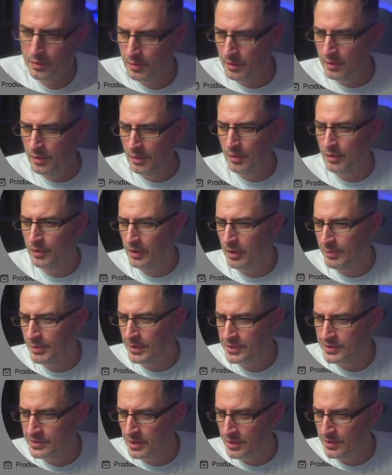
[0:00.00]
let me
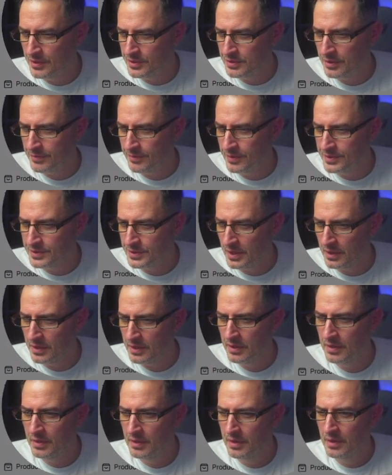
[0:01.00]
just turn this off for a
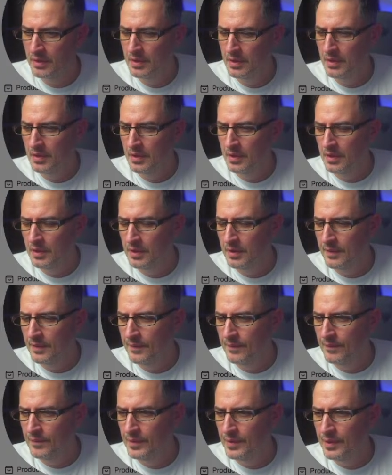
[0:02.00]
second.
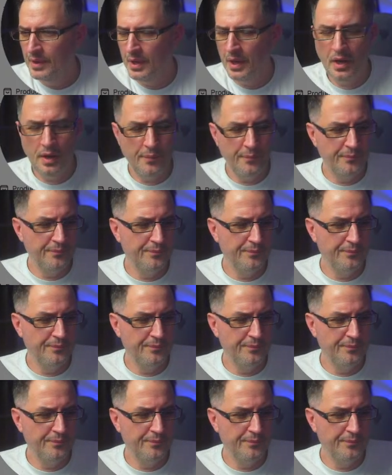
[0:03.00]
I'm